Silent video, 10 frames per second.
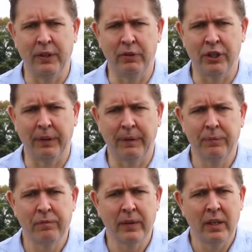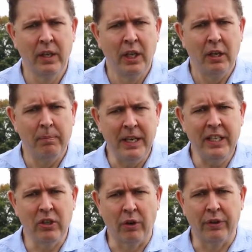future.
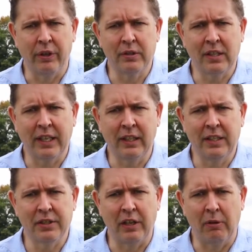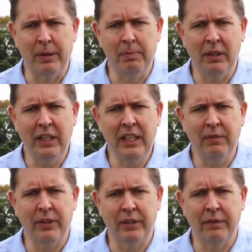Many Northerners, like Eleazer Allbee,
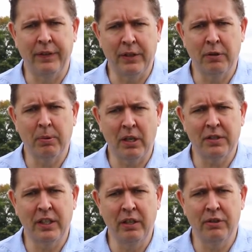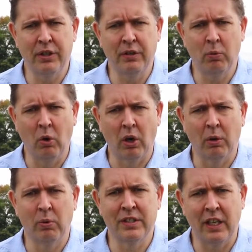believed that the federal prosecution of the war
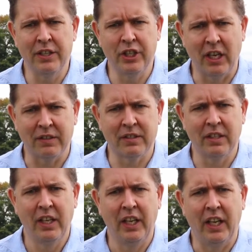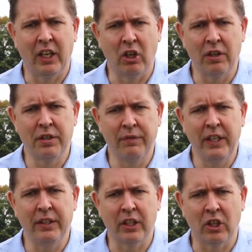was unjust and
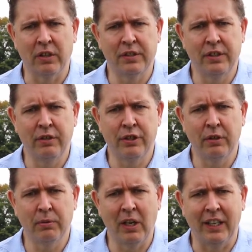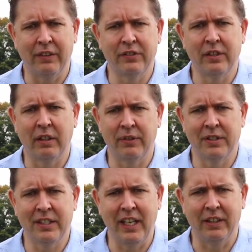contravened the constitutional rights of the
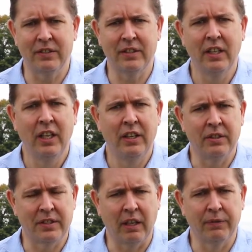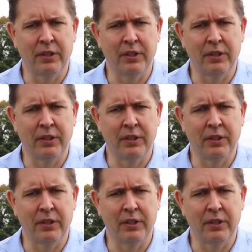states to self